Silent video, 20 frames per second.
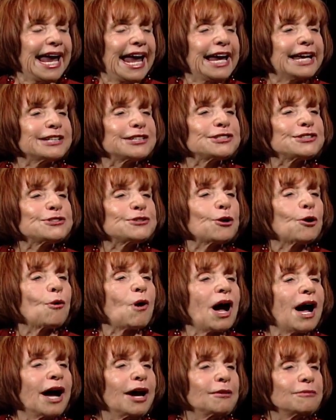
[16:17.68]
And so
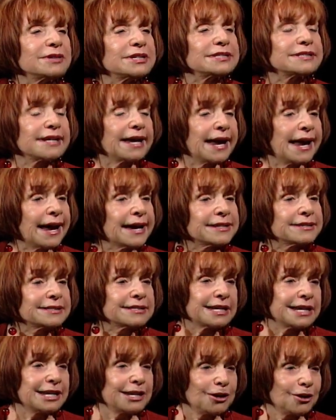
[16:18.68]
I was
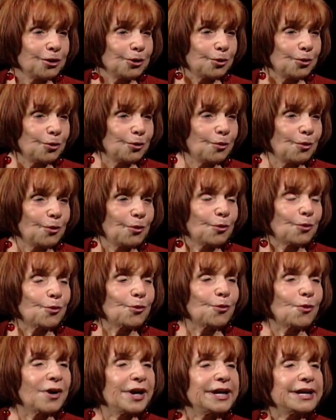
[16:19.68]
asking you,
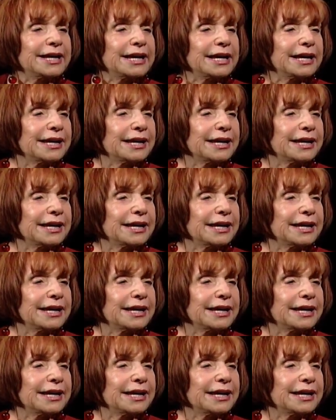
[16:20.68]
what